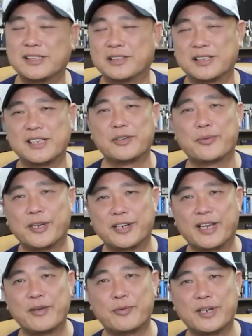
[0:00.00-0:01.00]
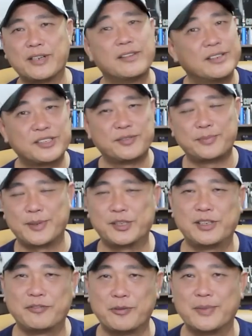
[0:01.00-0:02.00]
I'll tell you where to get one,
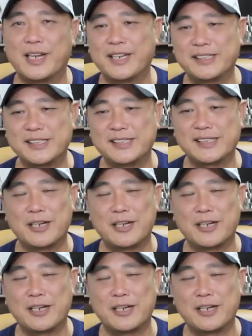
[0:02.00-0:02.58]
especially for Malaysians,